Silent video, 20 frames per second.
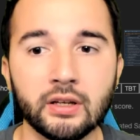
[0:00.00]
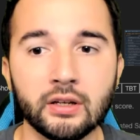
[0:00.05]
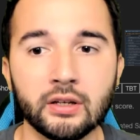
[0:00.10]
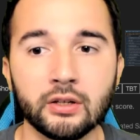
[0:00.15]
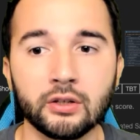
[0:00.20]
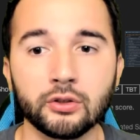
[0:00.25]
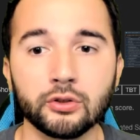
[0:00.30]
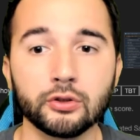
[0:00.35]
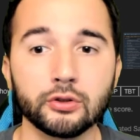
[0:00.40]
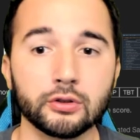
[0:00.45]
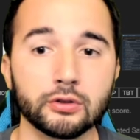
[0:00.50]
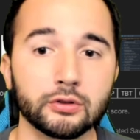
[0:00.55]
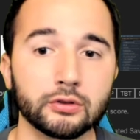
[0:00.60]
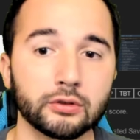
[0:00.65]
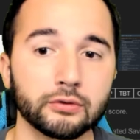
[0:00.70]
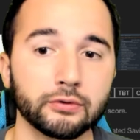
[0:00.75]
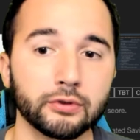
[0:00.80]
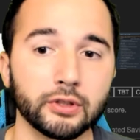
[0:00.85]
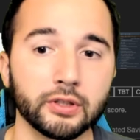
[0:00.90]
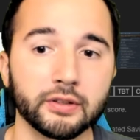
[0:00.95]
You
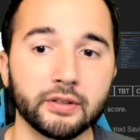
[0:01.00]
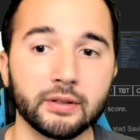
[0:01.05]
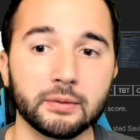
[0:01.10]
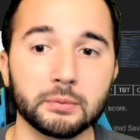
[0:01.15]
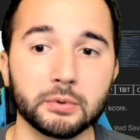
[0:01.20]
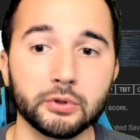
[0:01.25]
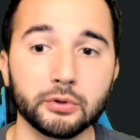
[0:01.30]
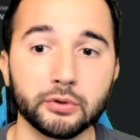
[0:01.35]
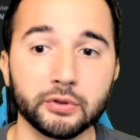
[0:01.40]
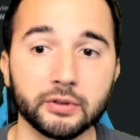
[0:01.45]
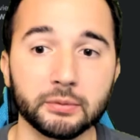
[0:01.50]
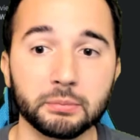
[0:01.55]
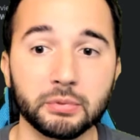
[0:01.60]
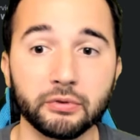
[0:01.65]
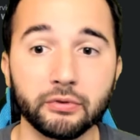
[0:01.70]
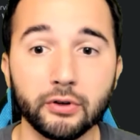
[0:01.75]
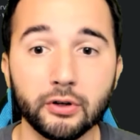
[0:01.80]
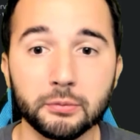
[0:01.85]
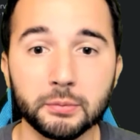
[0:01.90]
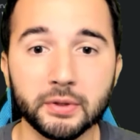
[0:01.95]
could, for example, use the
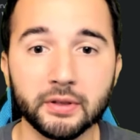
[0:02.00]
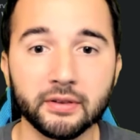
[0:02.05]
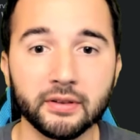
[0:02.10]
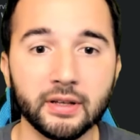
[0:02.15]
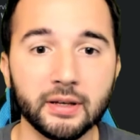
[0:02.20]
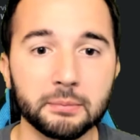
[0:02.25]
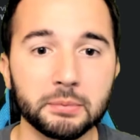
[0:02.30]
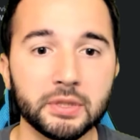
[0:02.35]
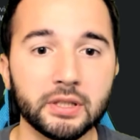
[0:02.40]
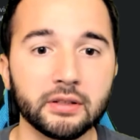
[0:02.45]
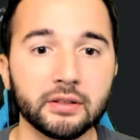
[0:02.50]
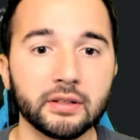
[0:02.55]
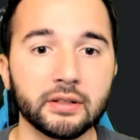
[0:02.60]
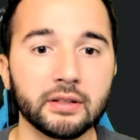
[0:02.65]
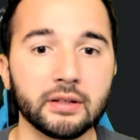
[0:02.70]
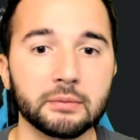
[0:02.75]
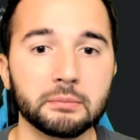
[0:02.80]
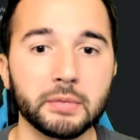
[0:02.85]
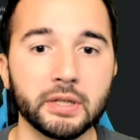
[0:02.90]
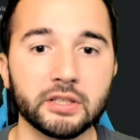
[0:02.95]
performance tab here that
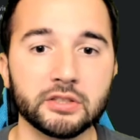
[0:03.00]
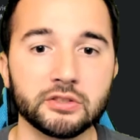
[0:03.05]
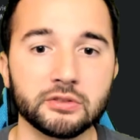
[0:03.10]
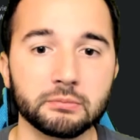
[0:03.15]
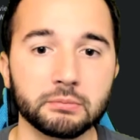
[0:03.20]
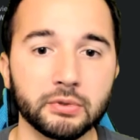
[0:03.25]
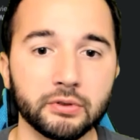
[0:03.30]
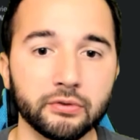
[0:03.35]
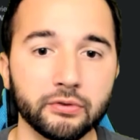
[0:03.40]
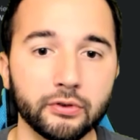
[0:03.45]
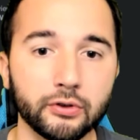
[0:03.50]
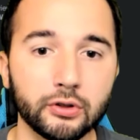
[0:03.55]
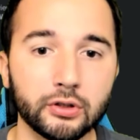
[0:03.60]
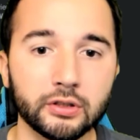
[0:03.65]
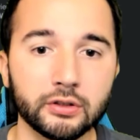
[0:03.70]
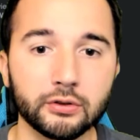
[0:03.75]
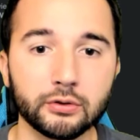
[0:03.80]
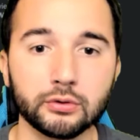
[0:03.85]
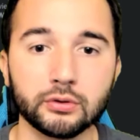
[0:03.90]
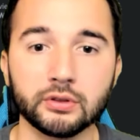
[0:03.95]
I mentioned
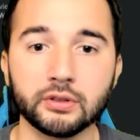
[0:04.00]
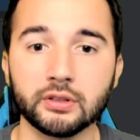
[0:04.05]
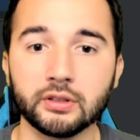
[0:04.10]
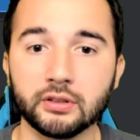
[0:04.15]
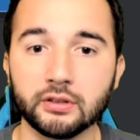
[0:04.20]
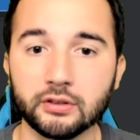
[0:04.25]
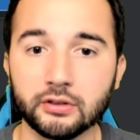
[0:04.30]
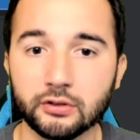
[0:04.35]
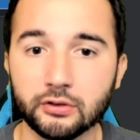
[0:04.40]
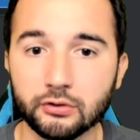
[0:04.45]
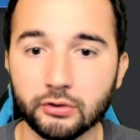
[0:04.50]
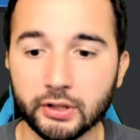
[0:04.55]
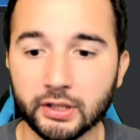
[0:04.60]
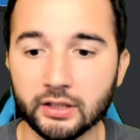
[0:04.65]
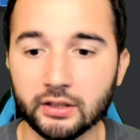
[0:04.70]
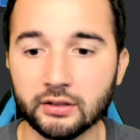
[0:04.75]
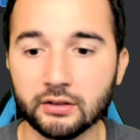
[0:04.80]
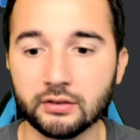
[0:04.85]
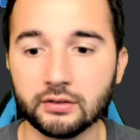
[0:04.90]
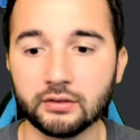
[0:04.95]
before to
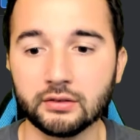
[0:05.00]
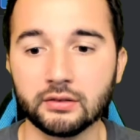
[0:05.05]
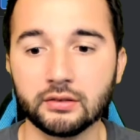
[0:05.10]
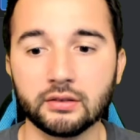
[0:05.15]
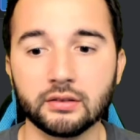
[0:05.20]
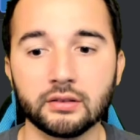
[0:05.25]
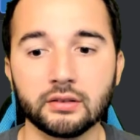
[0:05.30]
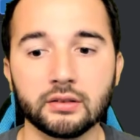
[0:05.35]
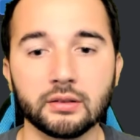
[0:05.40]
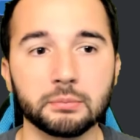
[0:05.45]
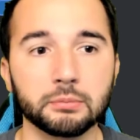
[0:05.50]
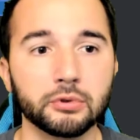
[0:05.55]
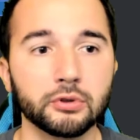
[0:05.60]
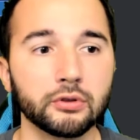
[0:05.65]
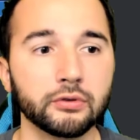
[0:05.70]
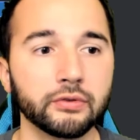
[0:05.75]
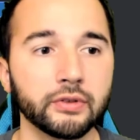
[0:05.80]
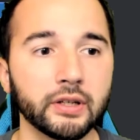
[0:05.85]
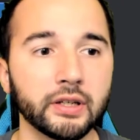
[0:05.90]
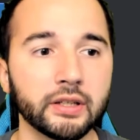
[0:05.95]
trigger the
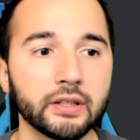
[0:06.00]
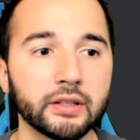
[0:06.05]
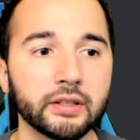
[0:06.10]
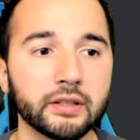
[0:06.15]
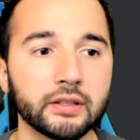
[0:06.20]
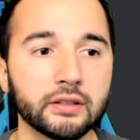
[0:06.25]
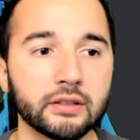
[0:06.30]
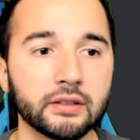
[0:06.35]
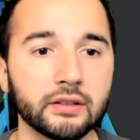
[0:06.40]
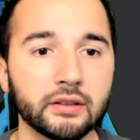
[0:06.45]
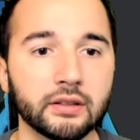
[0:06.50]
profiling.